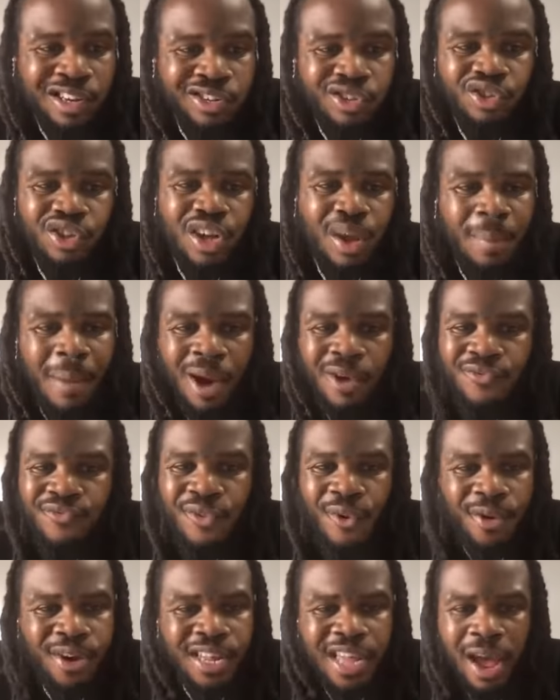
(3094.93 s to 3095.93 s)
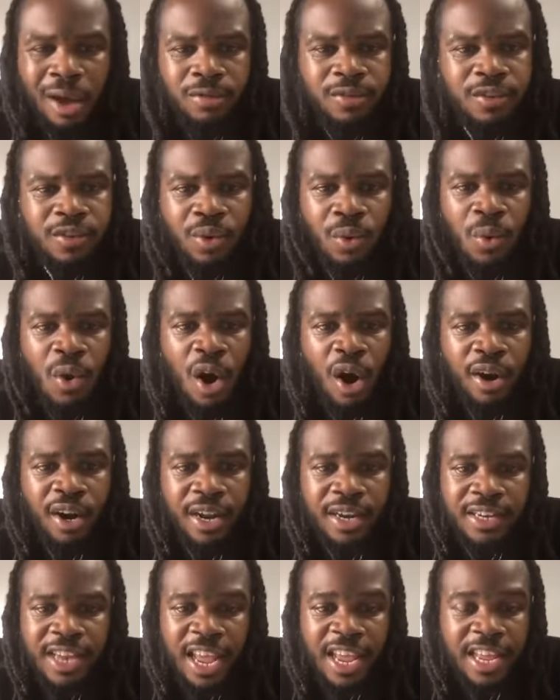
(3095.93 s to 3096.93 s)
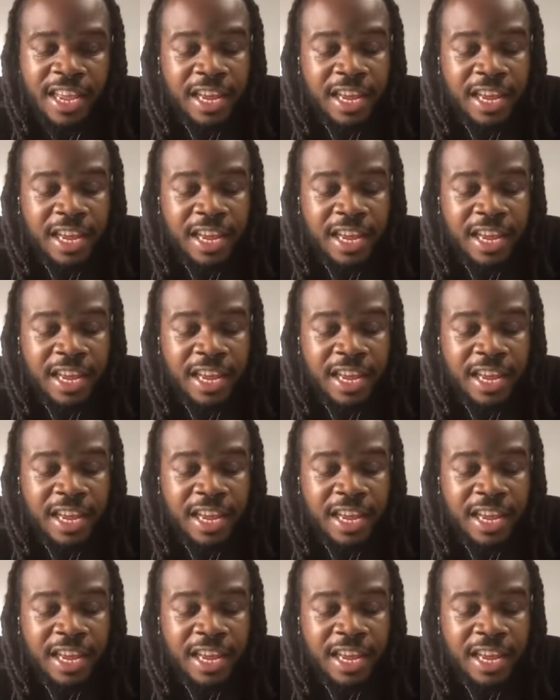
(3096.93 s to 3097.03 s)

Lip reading: Drink about 40 ounces of water a day